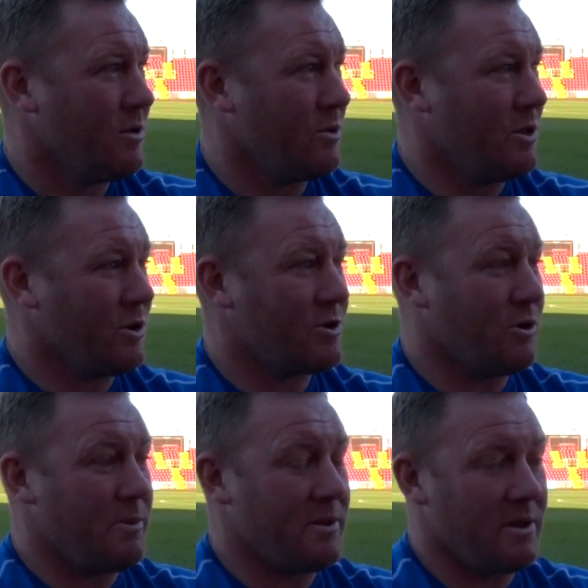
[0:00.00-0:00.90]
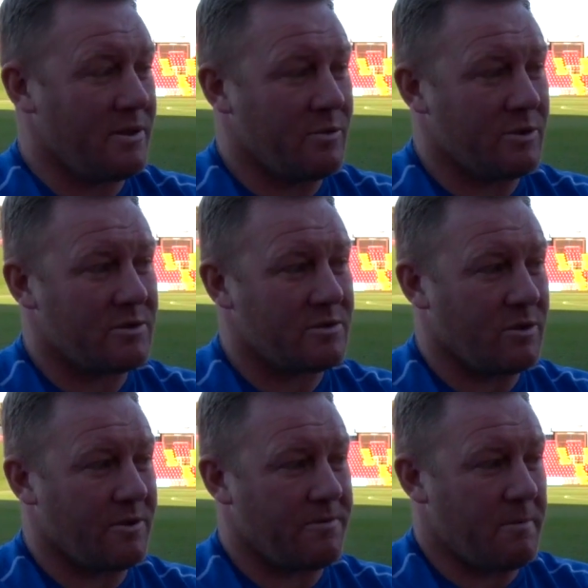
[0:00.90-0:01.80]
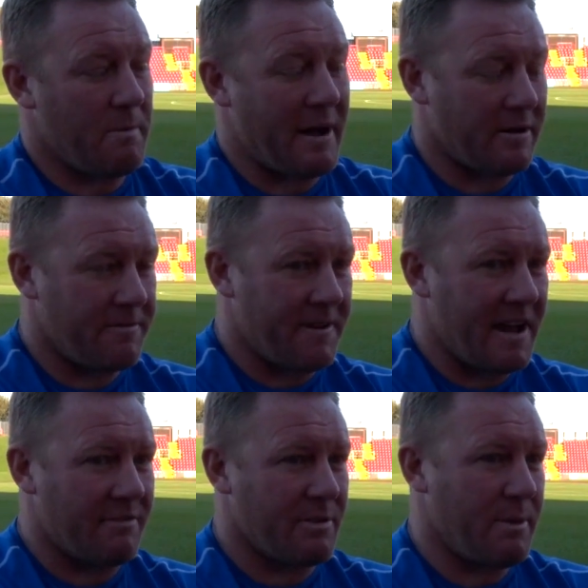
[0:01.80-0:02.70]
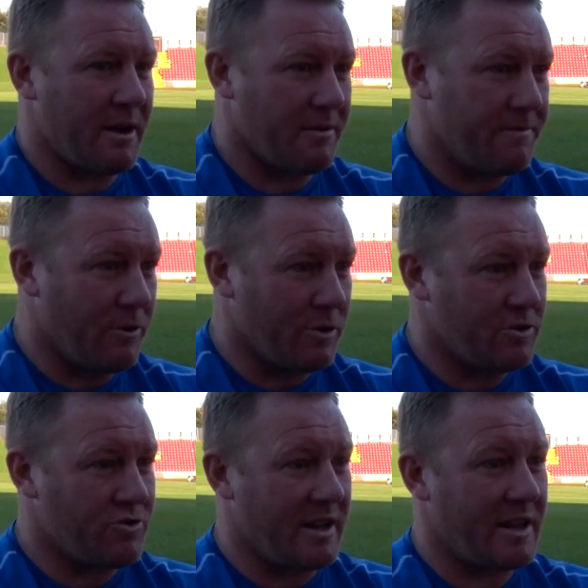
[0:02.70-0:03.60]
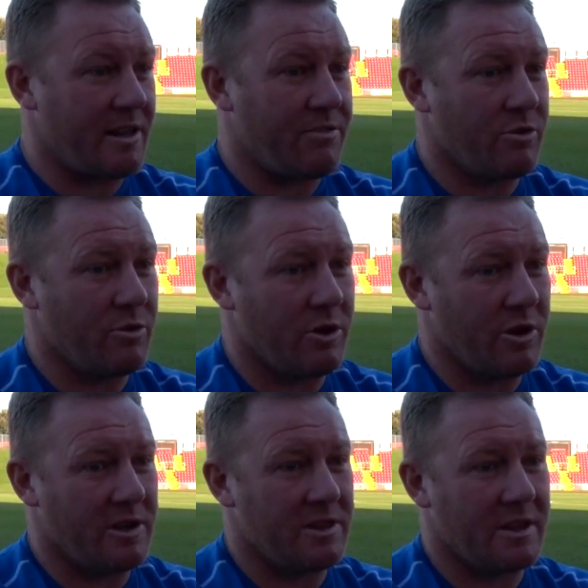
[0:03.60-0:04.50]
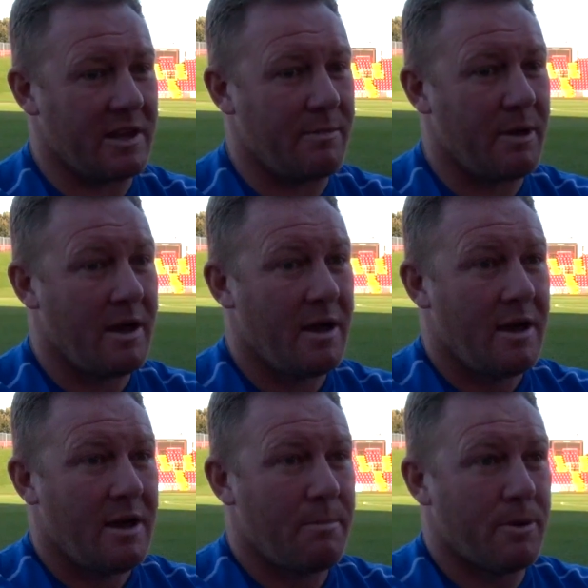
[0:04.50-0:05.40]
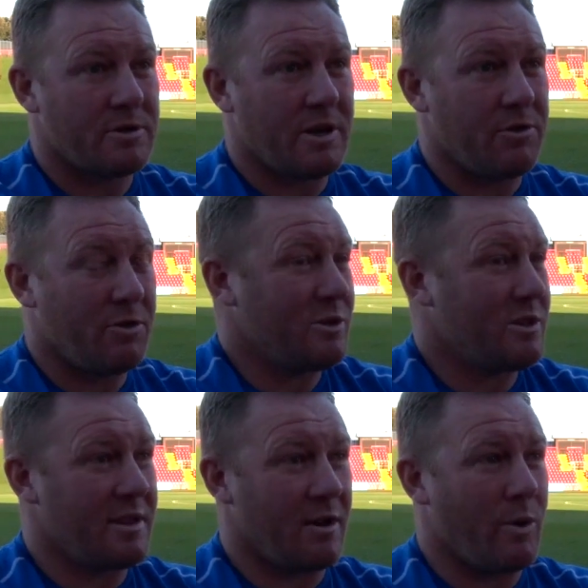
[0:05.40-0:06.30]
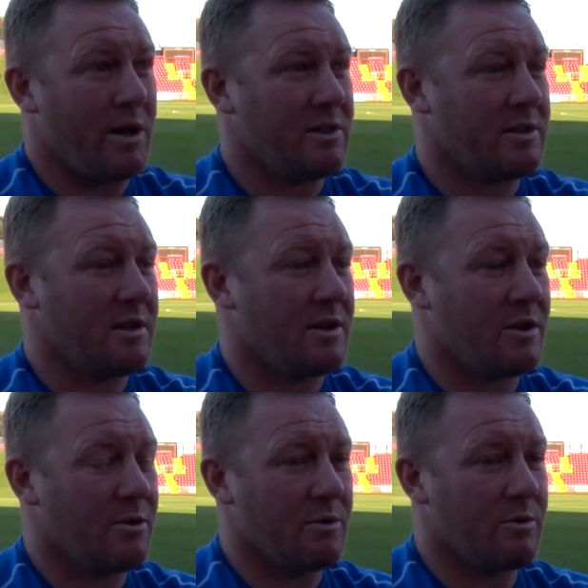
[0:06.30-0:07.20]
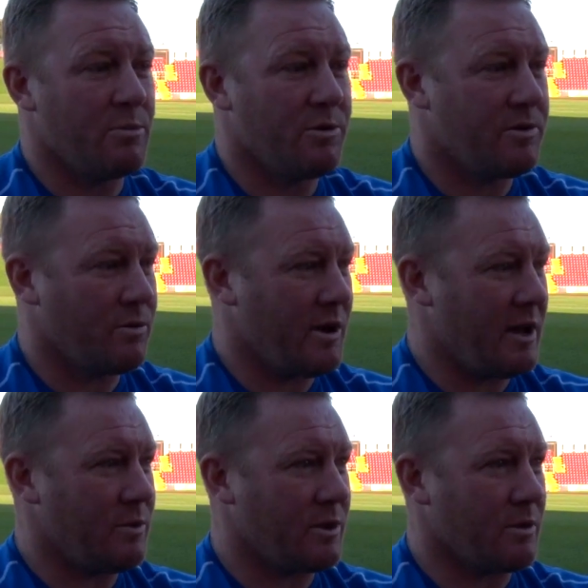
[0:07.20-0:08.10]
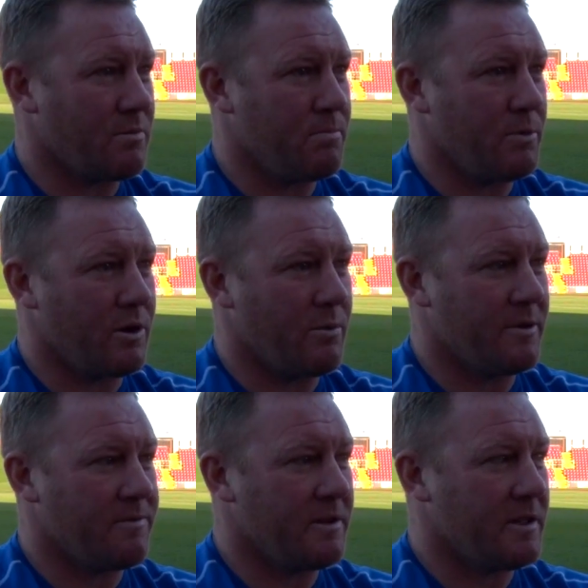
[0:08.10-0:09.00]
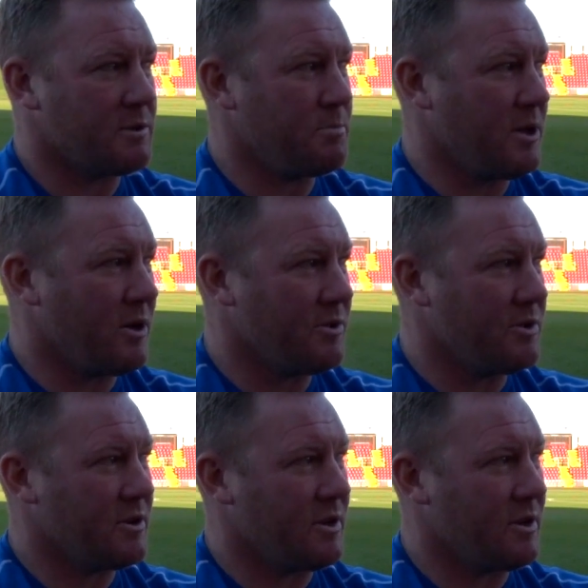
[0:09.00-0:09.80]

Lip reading: We looked up and there was sort of a bank of 5 and a bank of 4 to try and get through early in the game. But I thought we did that well today. We moved it well. We got midfielders beyond.